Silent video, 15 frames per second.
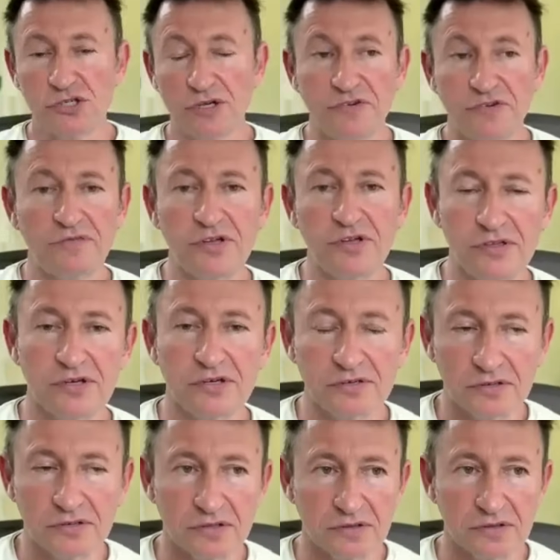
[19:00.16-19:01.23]
if everything
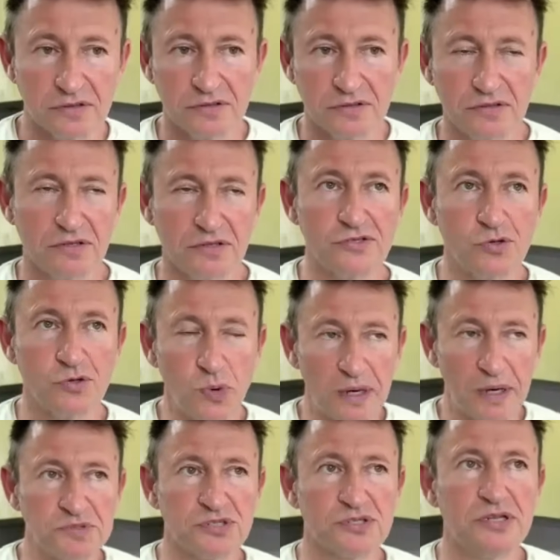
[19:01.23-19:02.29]
that is the
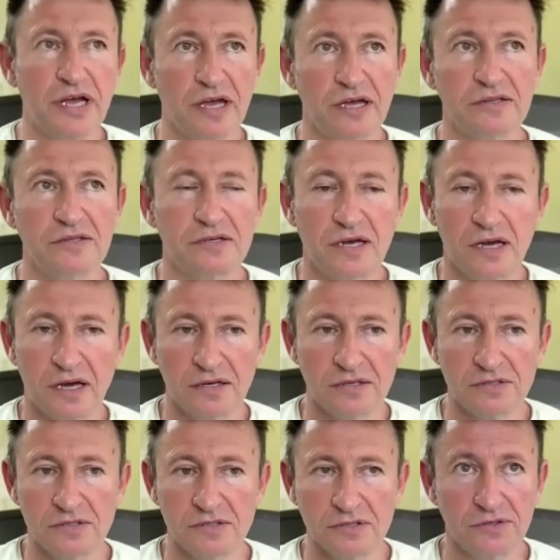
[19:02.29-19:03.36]
web today that
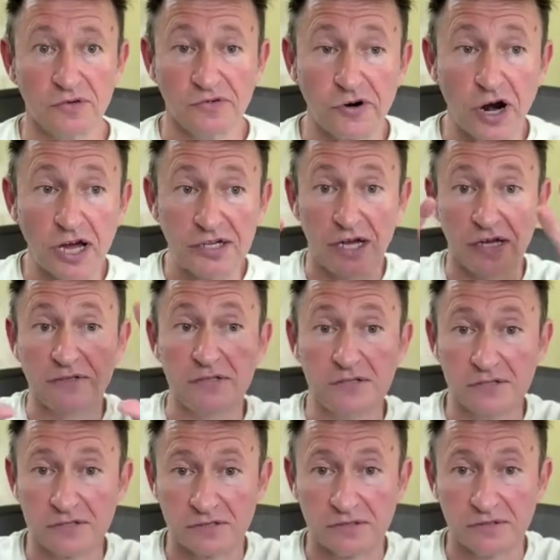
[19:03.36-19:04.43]
has front
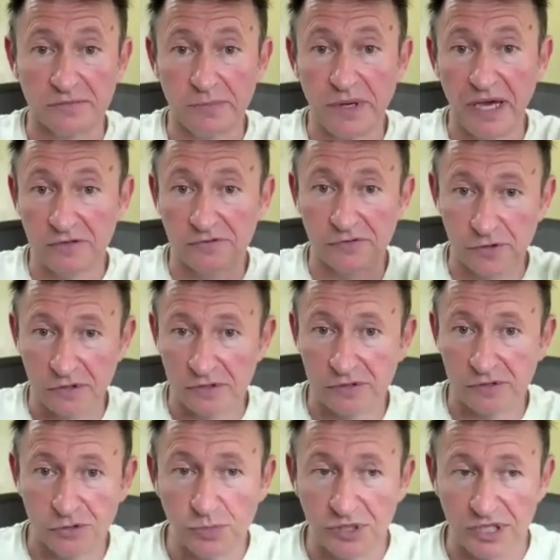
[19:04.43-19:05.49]
ends made for
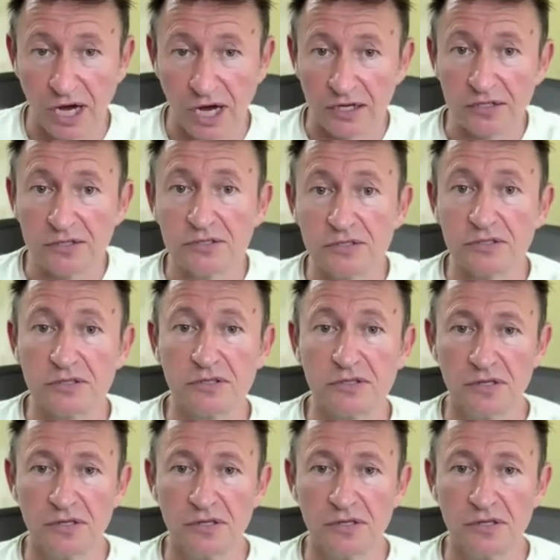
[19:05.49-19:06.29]
human eyes,